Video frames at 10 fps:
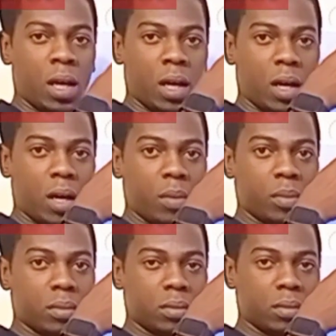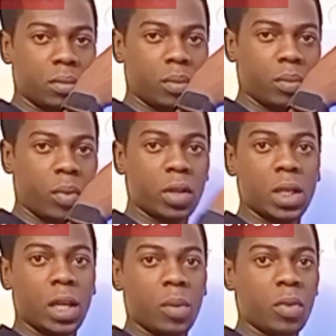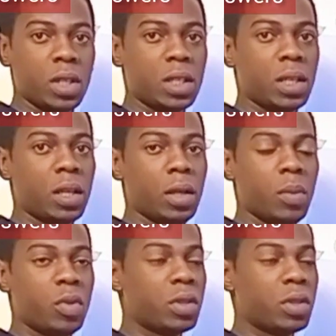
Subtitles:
body immune